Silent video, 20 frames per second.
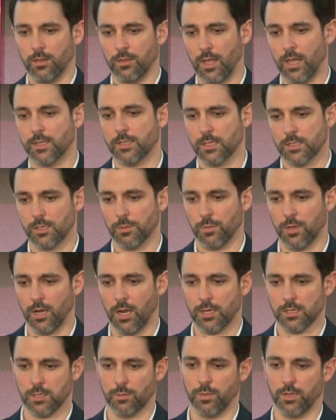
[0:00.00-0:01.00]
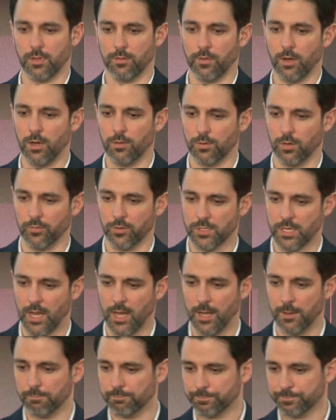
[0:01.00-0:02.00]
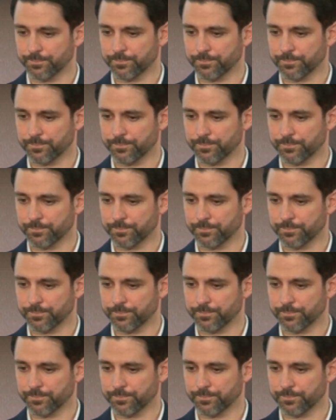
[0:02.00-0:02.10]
That system can actually be evolved over time,